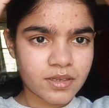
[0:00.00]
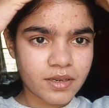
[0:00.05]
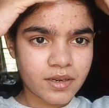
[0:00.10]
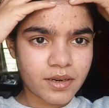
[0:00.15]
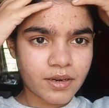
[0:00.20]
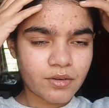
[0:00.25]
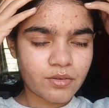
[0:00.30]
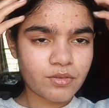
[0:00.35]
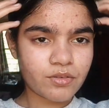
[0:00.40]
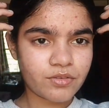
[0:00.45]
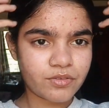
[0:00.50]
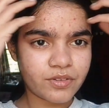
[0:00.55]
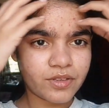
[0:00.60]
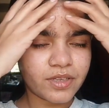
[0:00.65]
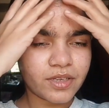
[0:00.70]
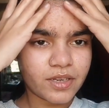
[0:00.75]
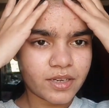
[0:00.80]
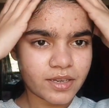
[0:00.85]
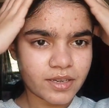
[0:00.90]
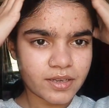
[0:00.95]
I don't
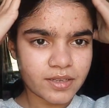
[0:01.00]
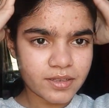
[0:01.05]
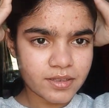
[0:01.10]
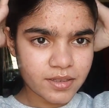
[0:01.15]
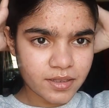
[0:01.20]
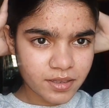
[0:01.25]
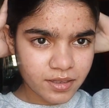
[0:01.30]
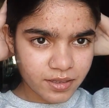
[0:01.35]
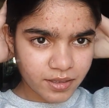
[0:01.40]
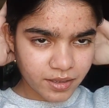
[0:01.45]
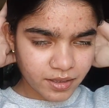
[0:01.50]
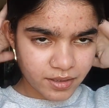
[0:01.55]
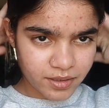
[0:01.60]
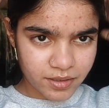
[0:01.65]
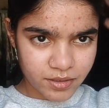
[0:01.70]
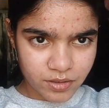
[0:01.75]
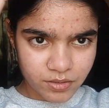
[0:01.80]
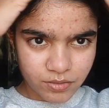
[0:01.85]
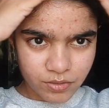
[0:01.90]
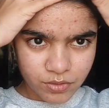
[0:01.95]
feel anything like
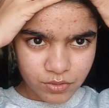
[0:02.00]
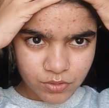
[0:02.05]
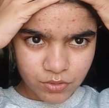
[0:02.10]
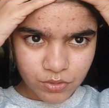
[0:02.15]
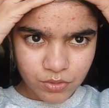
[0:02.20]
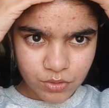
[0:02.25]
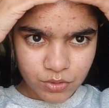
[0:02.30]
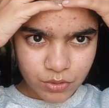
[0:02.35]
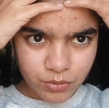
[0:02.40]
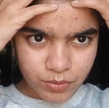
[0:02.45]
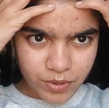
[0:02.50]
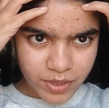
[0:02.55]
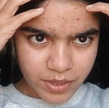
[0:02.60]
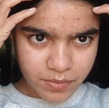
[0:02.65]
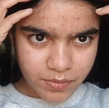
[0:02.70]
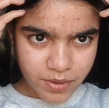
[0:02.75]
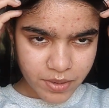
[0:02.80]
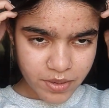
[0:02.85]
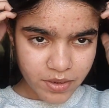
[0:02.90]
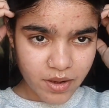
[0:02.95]
it was good or
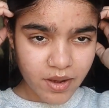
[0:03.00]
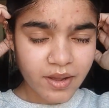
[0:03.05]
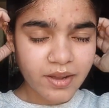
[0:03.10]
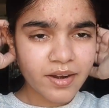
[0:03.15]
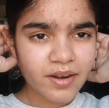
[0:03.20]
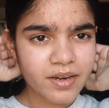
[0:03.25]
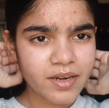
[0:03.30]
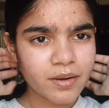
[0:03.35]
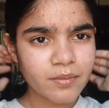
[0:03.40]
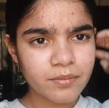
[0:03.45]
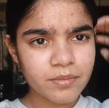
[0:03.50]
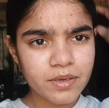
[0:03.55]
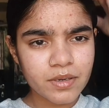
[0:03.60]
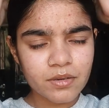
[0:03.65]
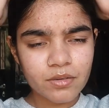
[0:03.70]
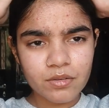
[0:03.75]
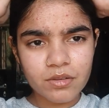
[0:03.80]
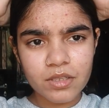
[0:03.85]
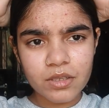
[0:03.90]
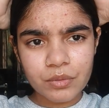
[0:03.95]
bad, but I
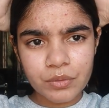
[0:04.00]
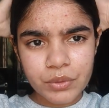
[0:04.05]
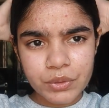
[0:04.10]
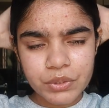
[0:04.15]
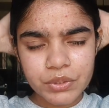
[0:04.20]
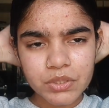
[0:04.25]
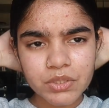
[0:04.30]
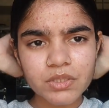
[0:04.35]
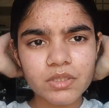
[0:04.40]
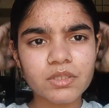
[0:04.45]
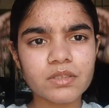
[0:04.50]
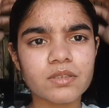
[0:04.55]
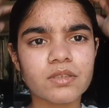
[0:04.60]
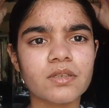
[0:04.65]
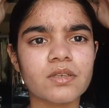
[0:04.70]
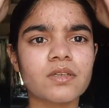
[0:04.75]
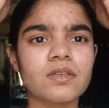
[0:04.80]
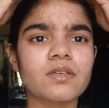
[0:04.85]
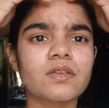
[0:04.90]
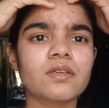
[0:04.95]
attempted all the questions,
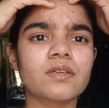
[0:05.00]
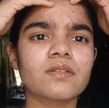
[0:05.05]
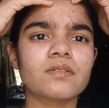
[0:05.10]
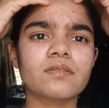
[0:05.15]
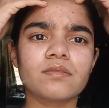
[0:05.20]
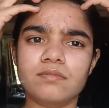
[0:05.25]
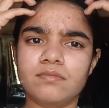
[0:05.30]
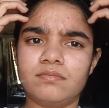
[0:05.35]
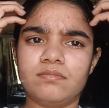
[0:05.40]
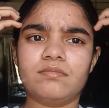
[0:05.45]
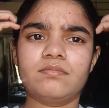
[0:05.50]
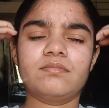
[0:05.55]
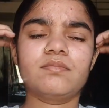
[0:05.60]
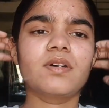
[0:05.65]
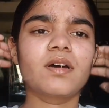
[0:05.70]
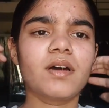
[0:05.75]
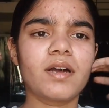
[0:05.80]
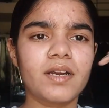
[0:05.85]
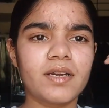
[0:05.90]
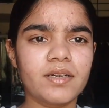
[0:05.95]

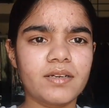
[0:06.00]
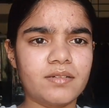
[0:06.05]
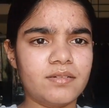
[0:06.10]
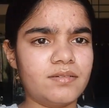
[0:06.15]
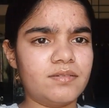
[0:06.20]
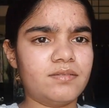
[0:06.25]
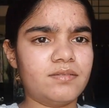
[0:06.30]
and